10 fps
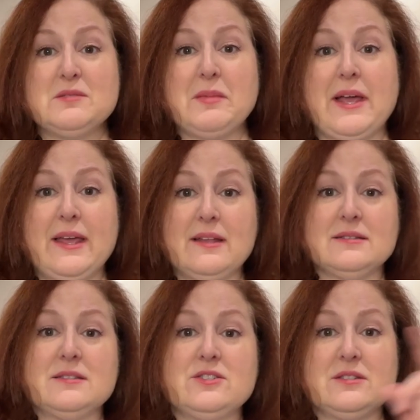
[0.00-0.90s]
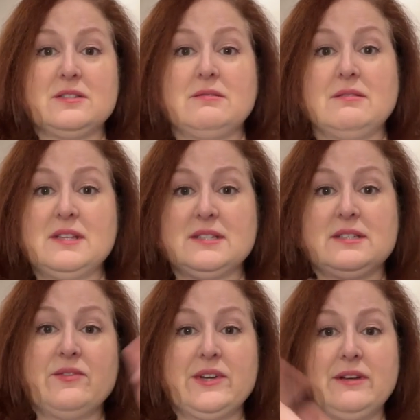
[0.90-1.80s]
my hands just do this
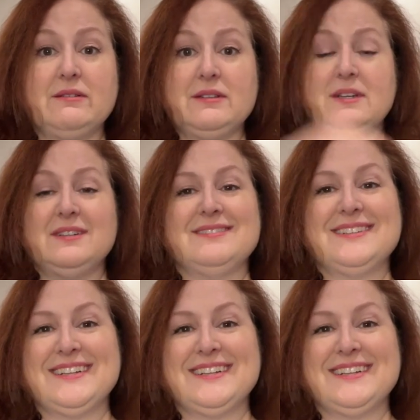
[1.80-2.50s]
every now and then.